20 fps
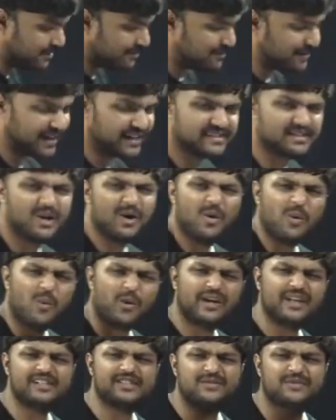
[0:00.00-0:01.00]
planets,
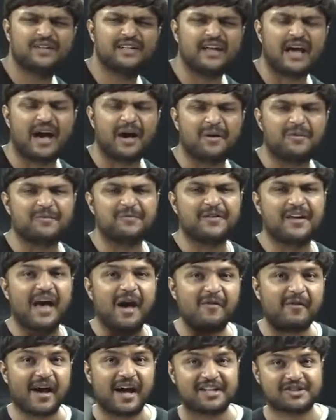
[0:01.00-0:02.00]
what else we have? We
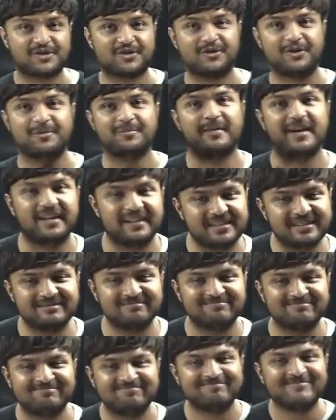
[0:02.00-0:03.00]
have asteroid belt.
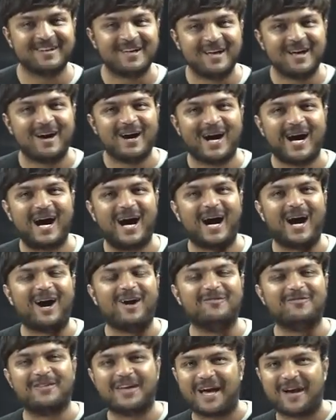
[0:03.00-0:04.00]

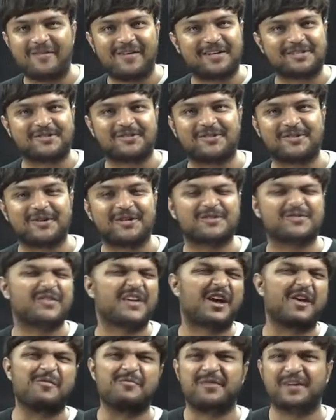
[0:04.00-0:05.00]
We have asteroids. We
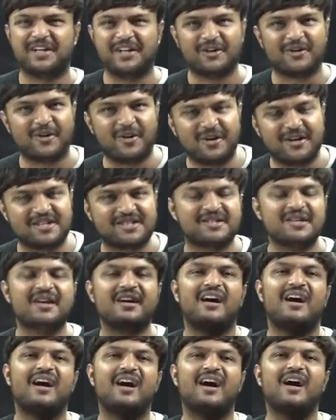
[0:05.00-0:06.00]
have meteoroids.
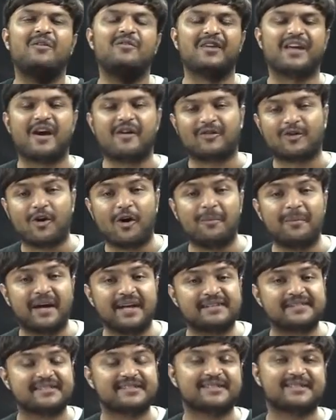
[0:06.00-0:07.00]
We have
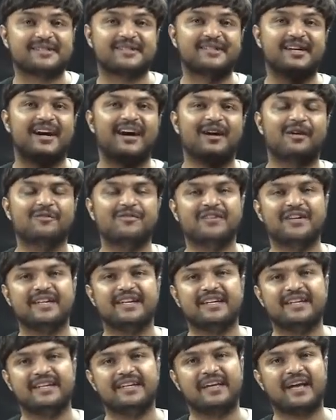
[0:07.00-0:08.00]
comets.
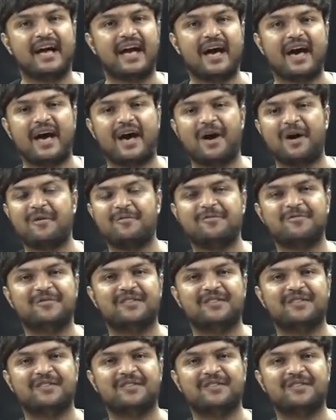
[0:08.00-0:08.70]
We have